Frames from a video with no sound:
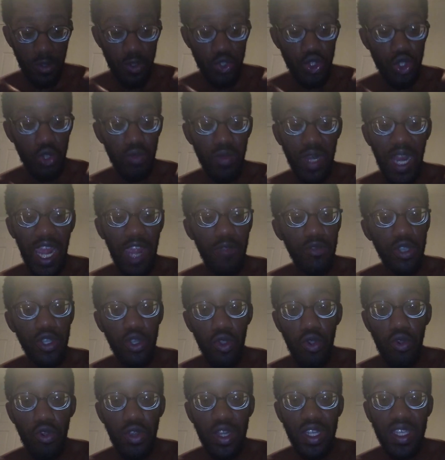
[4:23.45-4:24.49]
So when I
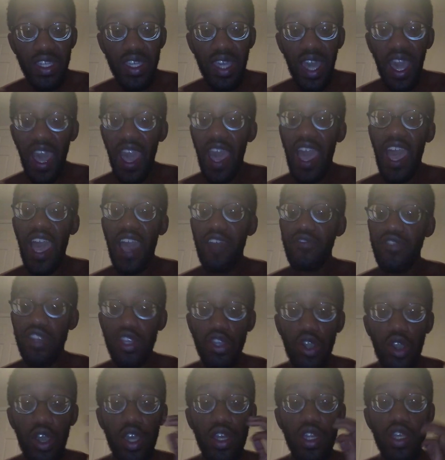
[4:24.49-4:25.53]
record it, I have the
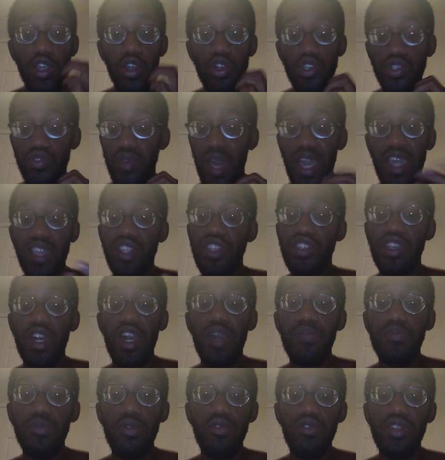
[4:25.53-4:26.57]
audio so I can just
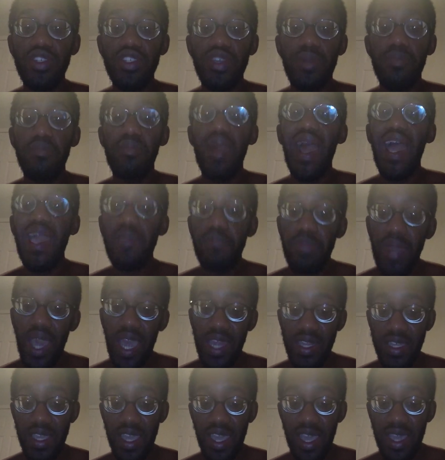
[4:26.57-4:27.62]
upload it to my
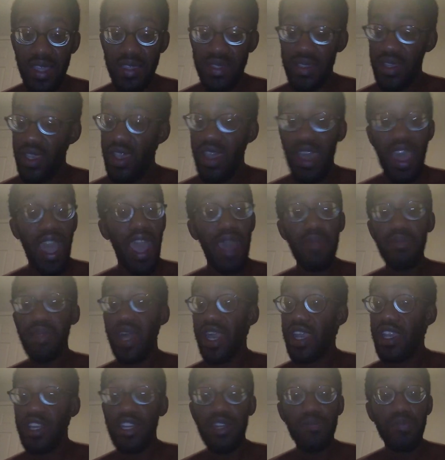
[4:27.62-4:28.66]
podcast. I'm
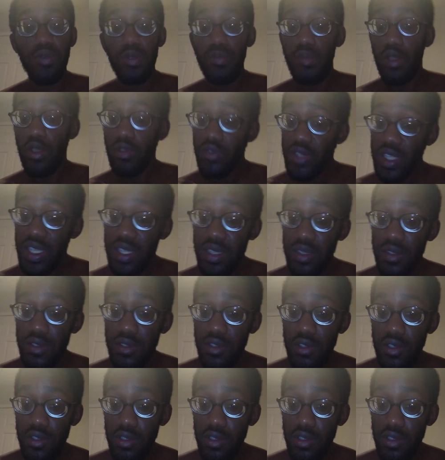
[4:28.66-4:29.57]
not gonna promote it,